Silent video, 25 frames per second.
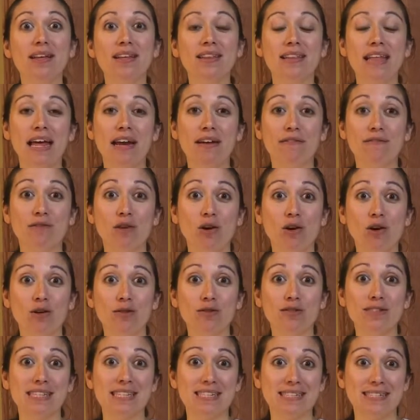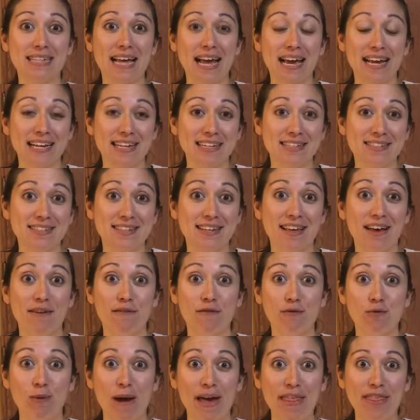that involves the science of
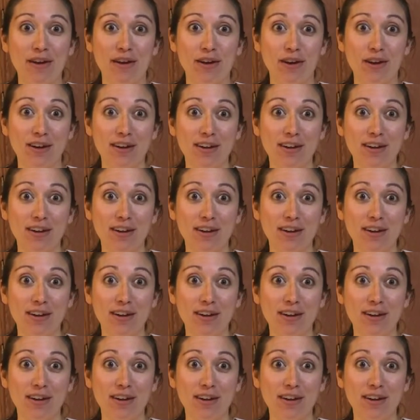weather.